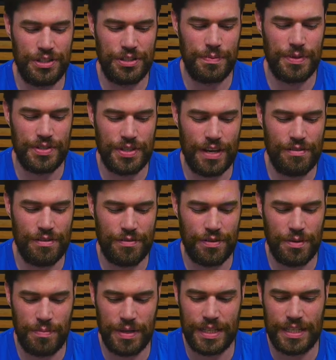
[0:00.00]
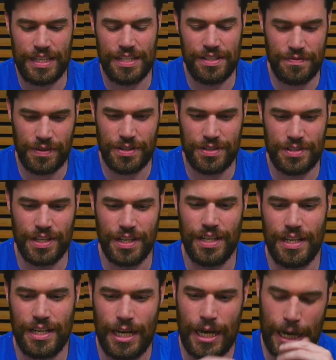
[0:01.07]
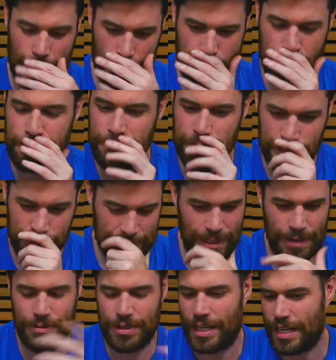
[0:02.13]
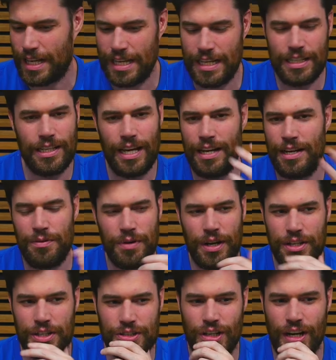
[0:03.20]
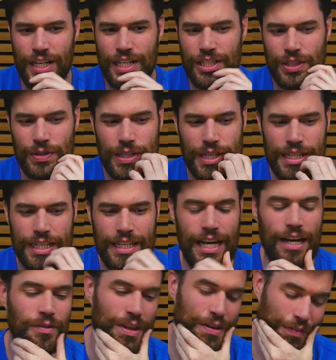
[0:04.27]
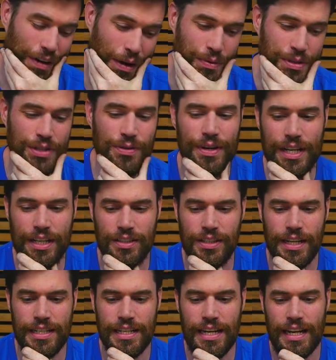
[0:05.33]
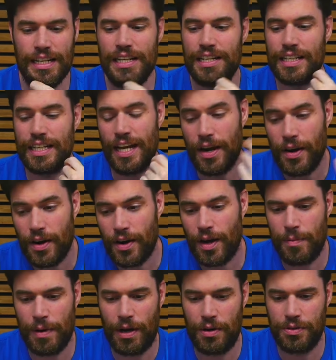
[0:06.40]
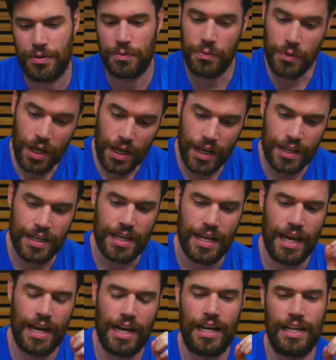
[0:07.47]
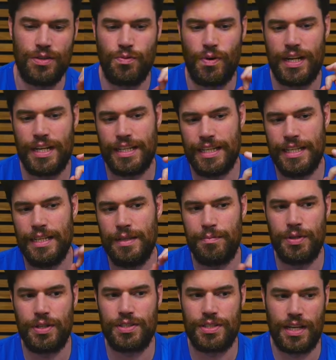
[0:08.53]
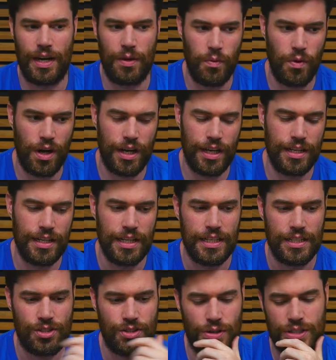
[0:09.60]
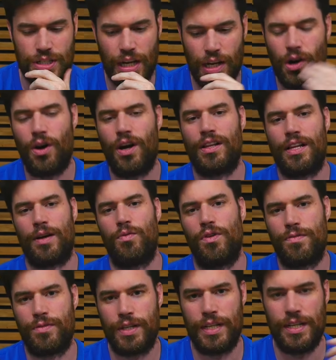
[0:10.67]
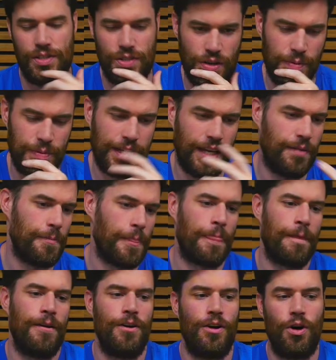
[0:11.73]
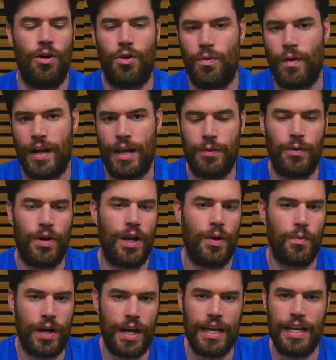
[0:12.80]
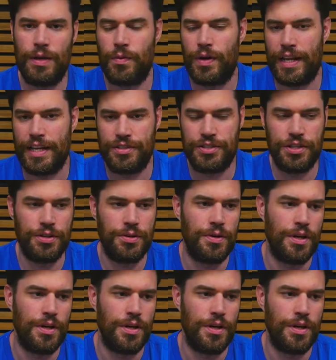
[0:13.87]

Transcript: be saving for the big keys first. Same with like any run you're trying to do. Now, if I was going to collect and I didn't care about the run and I just wanted key books that I wanted, so it's like, oh, I like Wolverine, so I'm gonna get Hulk 181, 180, 182,